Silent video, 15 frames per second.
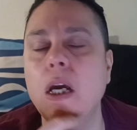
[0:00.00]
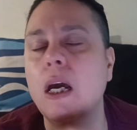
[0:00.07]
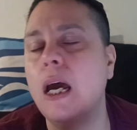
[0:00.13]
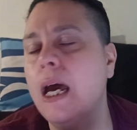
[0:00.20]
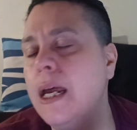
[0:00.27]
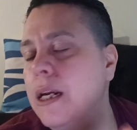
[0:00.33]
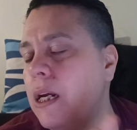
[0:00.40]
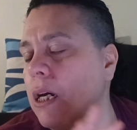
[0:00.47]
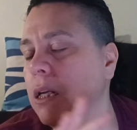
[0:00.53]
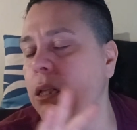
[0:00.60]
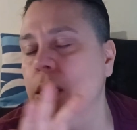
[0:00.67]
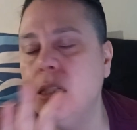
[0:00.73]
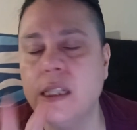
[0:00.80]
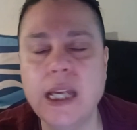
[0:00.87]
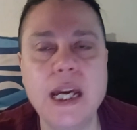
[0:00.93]
And
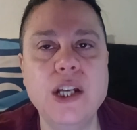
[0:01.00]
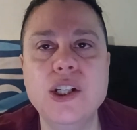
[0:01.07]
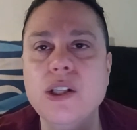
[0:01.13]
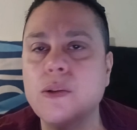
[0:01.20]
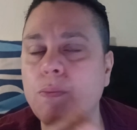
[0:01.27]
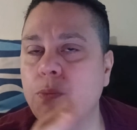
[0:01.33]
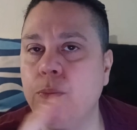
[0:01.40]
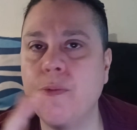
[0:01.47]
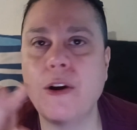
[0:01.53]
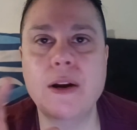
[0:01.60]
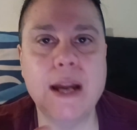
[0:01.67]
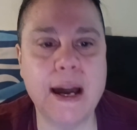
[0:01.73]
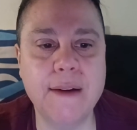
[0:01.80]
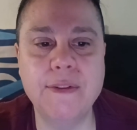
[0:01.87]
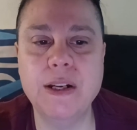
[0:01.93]
sage is
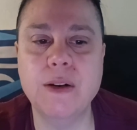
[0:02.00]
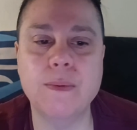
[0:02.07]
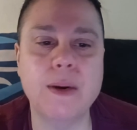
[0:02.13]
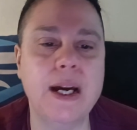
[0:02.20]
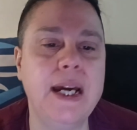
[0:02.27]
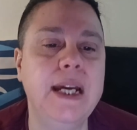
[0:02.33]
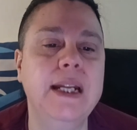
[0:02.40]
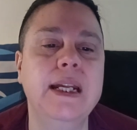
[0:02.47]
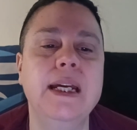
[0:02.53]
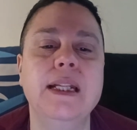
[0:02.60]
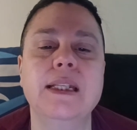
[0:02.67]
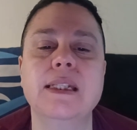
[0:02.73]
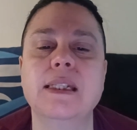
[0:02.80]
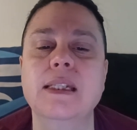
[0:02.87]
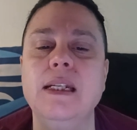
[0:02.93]
very evident, right?